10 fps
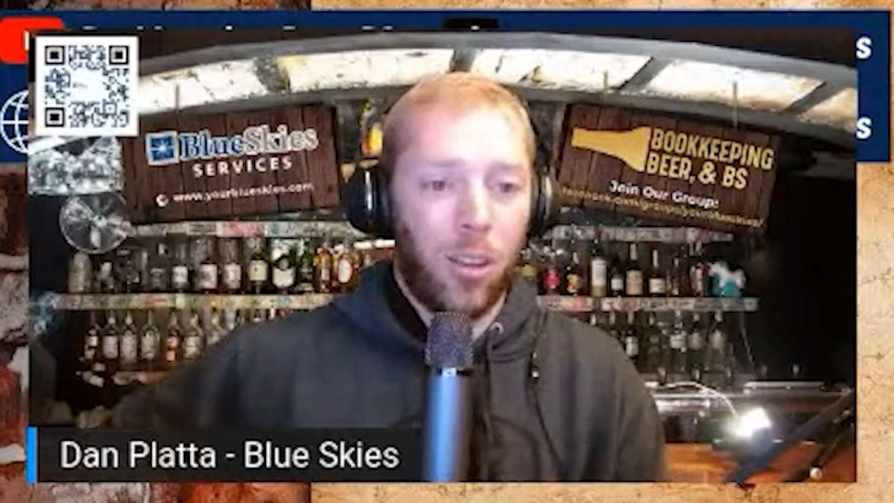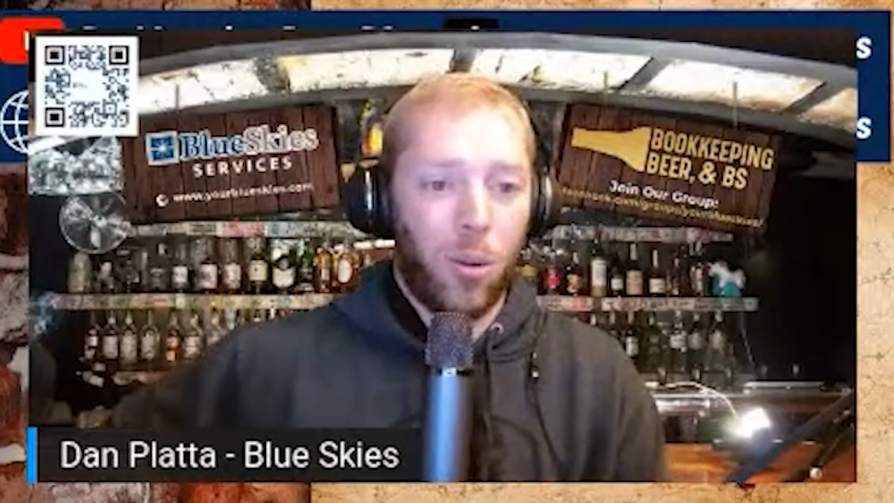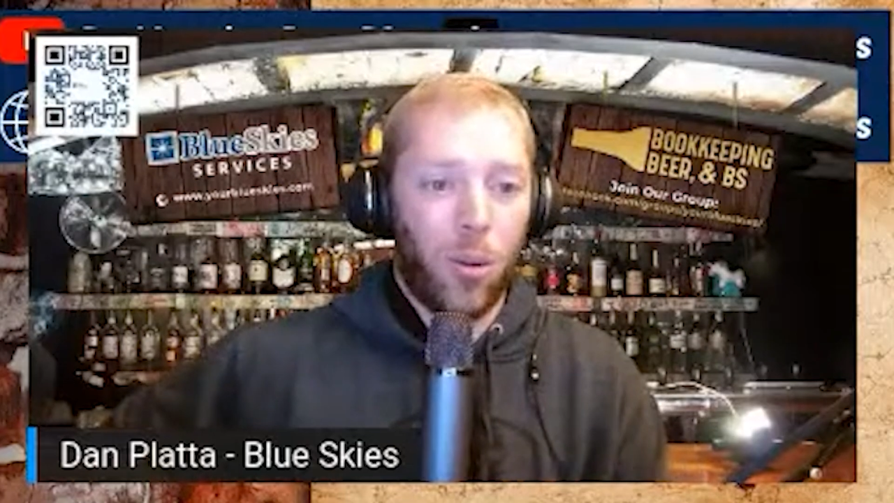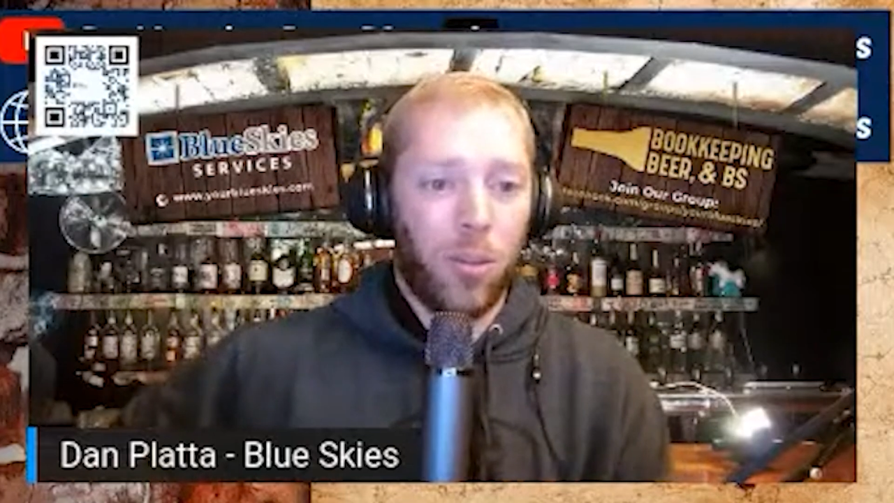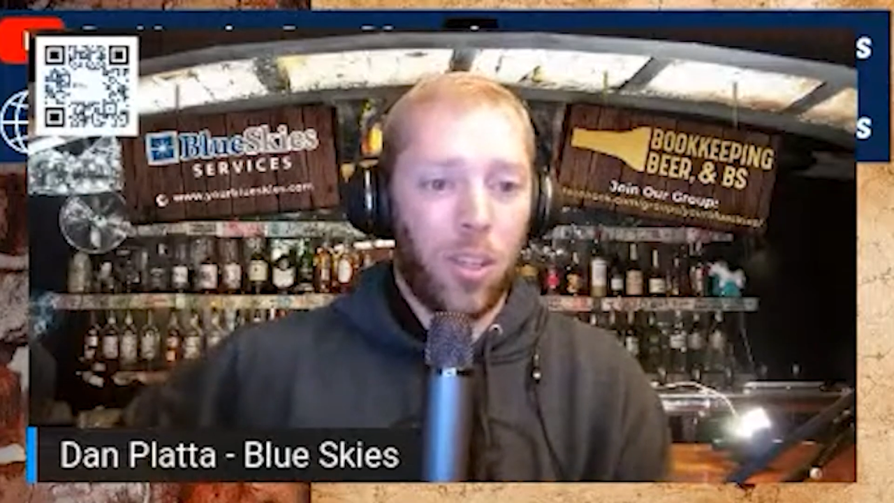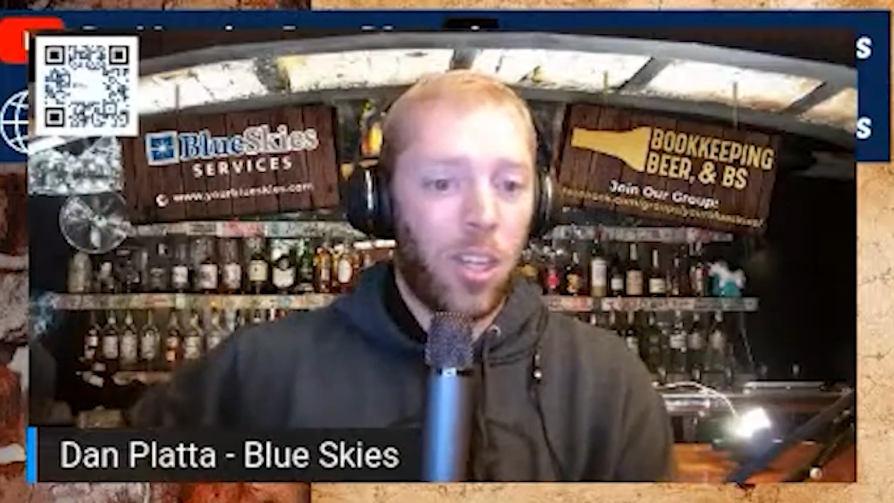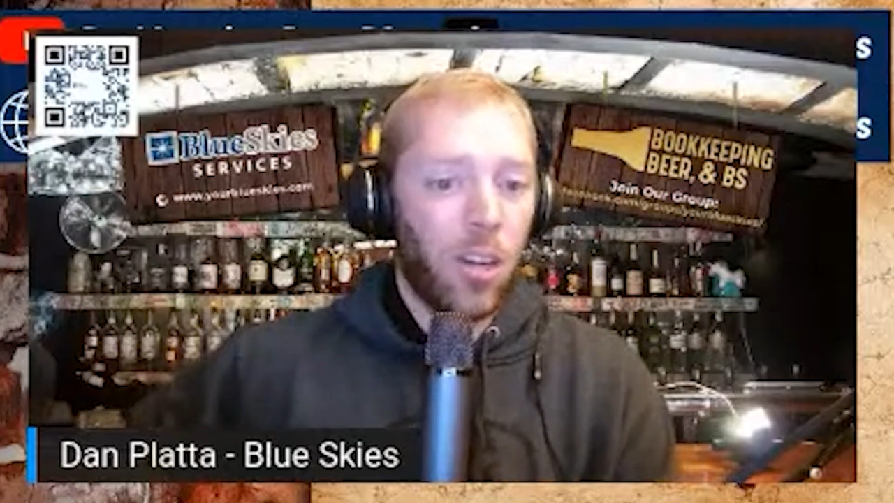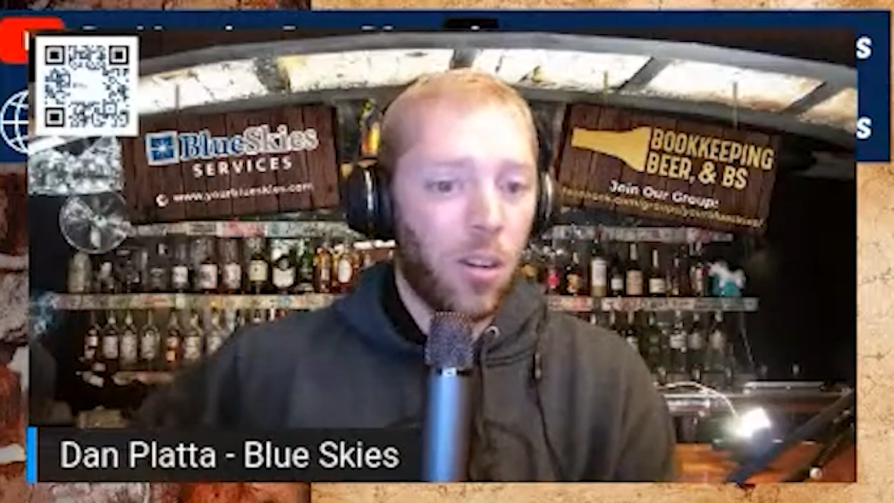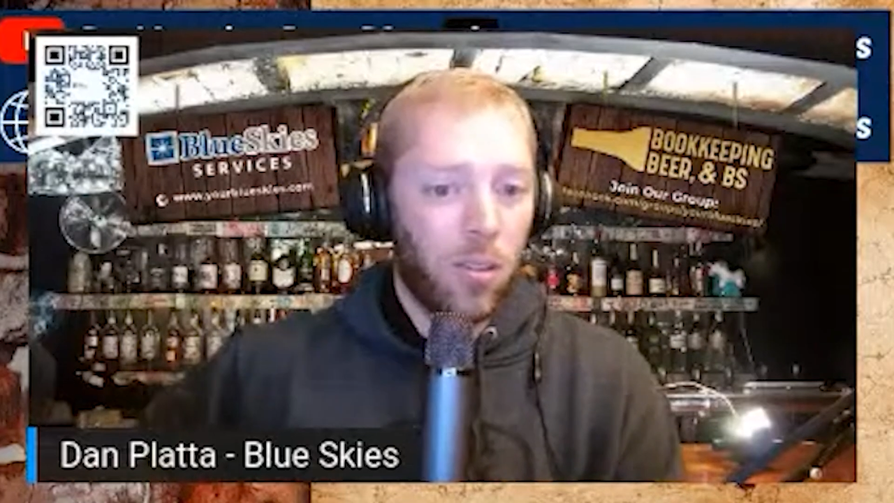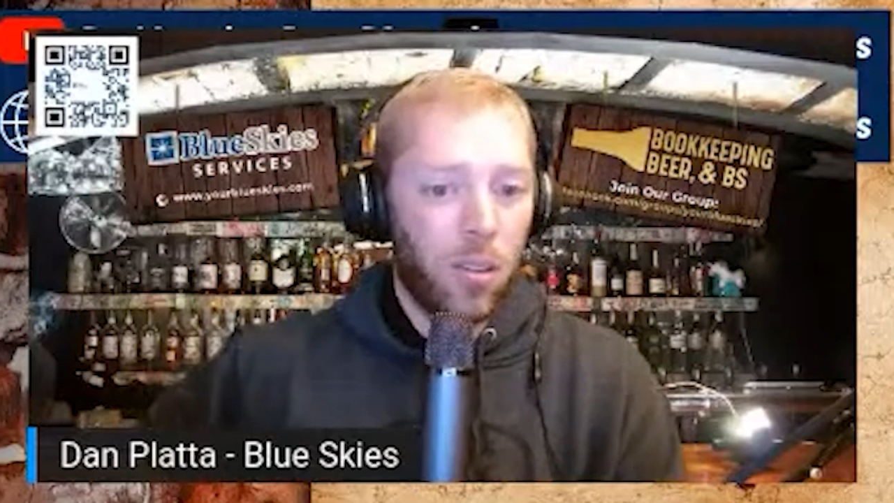throughout the
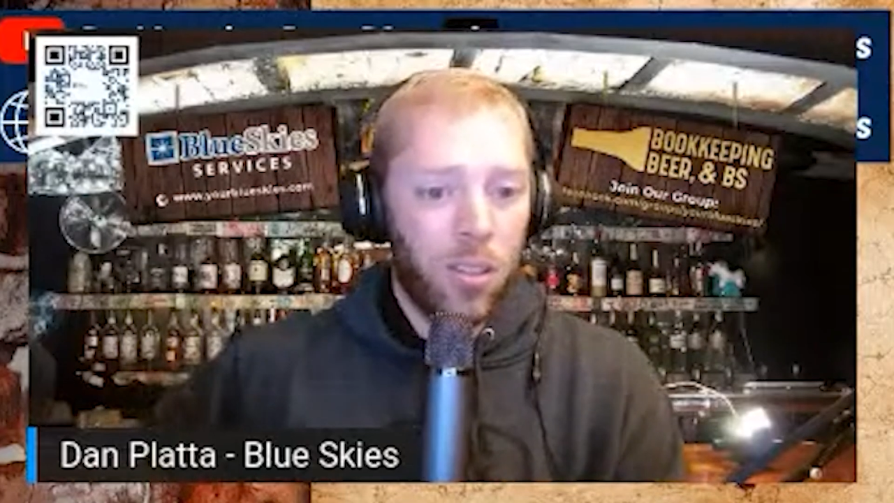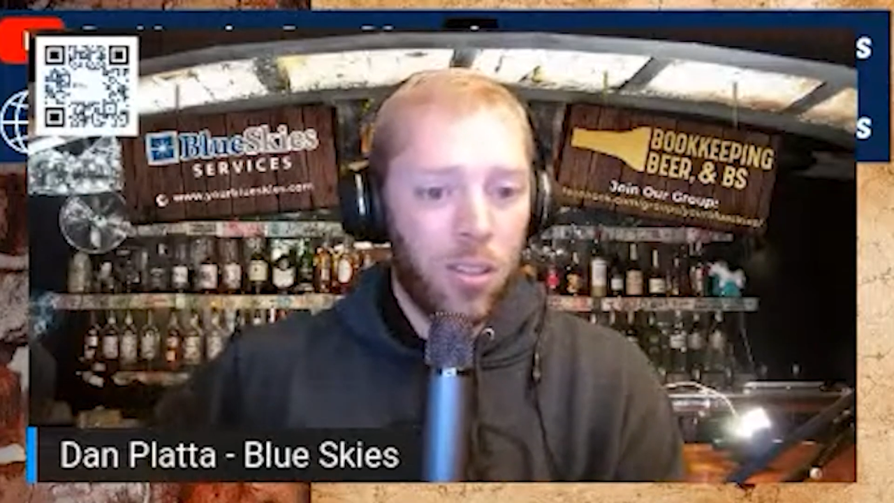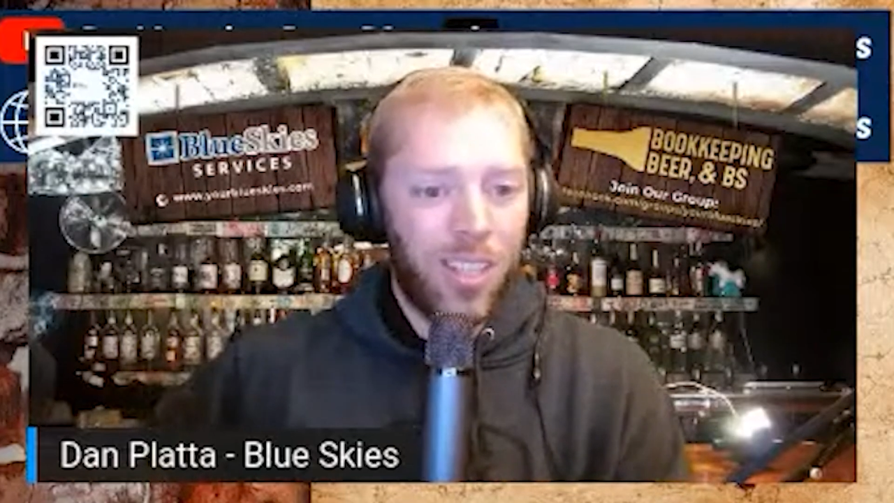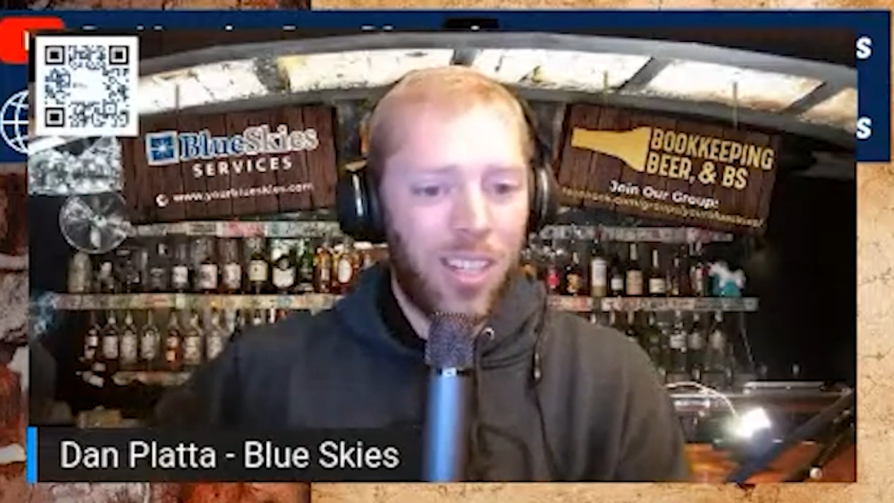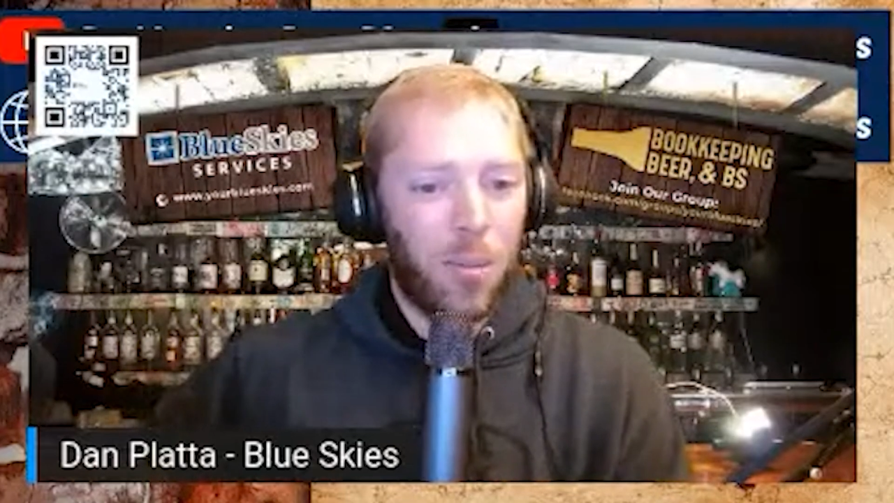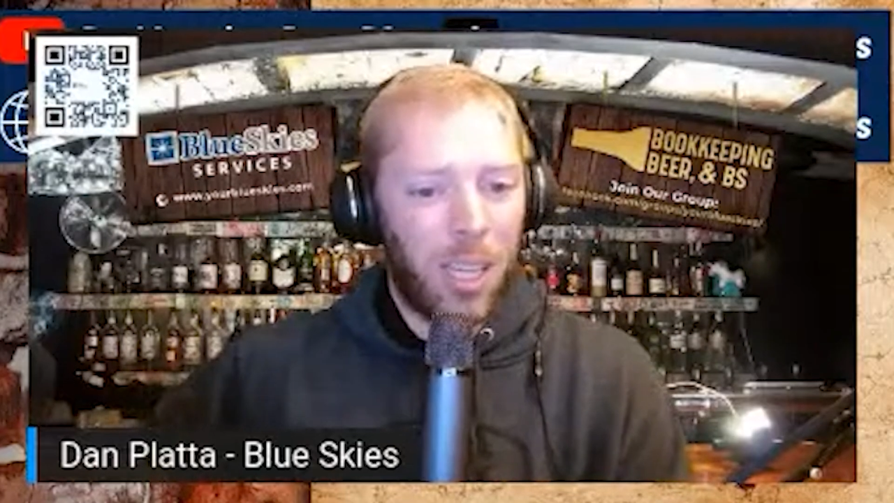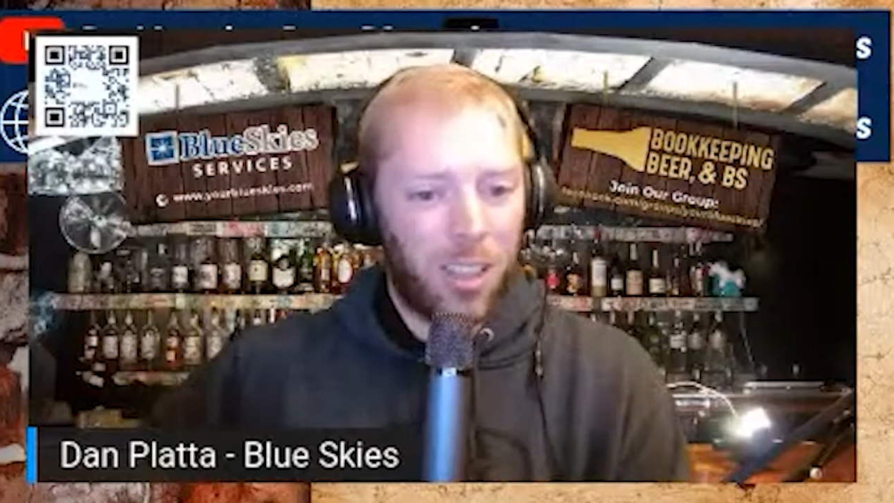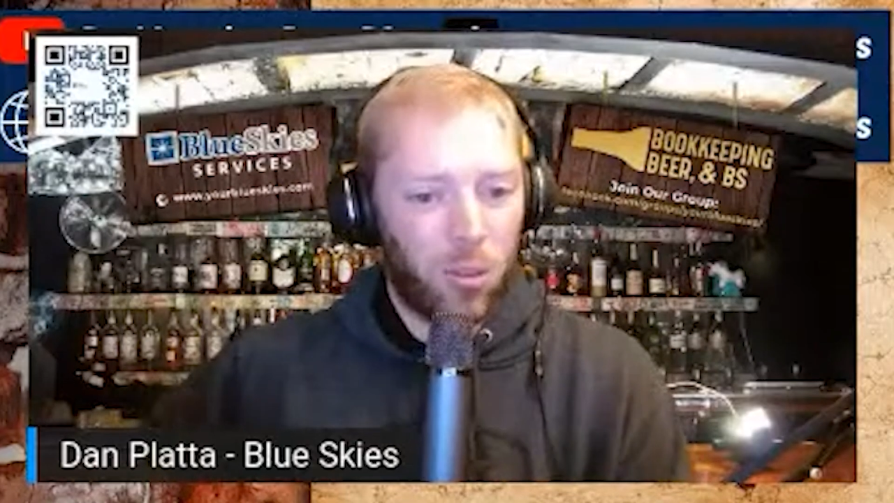year? And I'll make